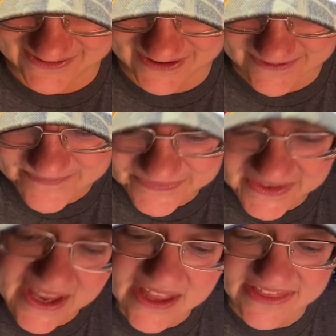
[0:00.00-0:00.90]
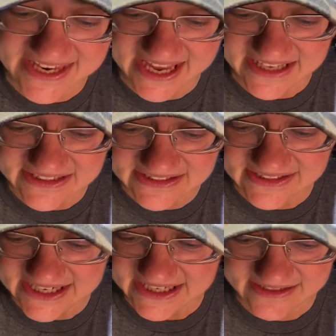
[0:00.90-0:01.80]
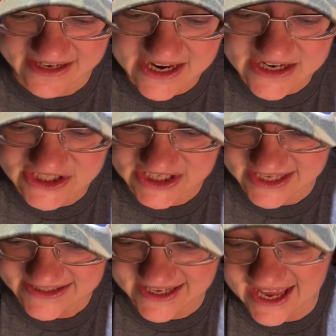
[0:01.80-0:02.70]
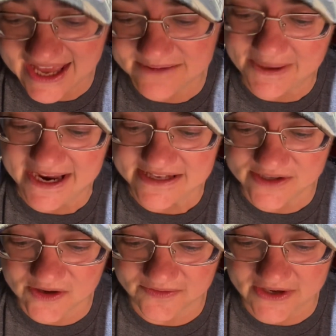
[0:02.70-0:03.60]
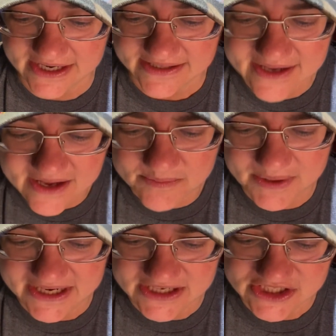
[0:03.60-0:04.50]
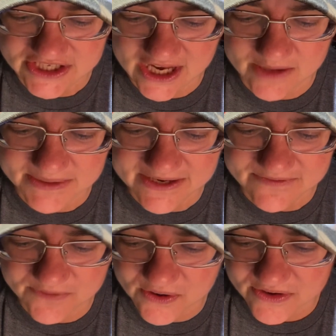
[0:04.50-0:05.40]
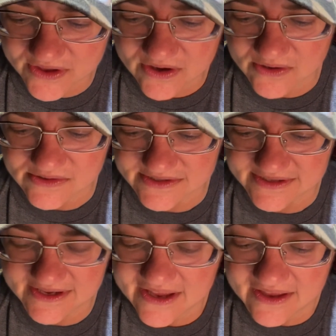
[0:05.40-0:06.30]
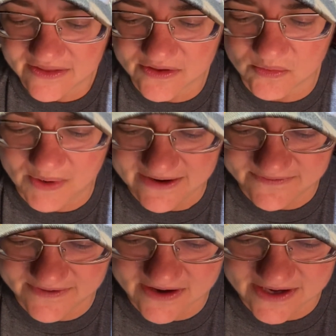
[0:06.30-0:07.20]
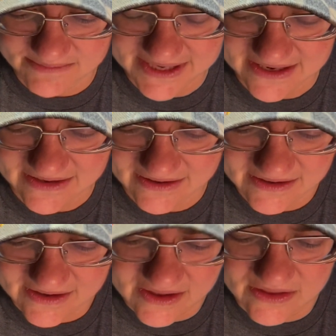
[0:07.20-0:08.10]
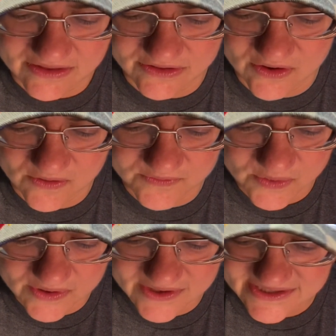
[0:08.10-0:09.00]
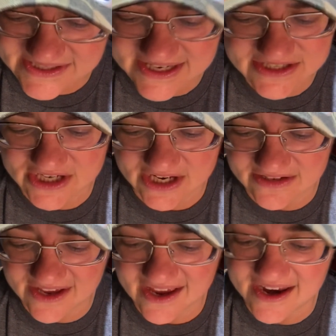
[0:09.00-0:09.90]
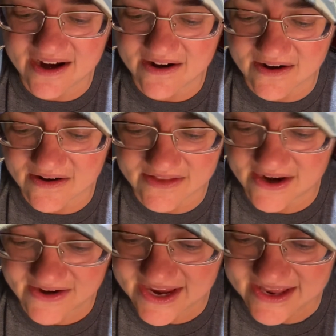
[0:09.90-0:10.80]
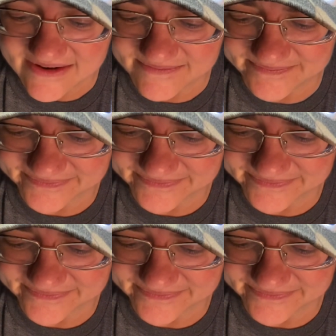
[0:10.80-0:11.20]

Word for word: Lord. The unclean shall not pass over it, but it shall be for those, the wayfaring men, though fools shall not err therein.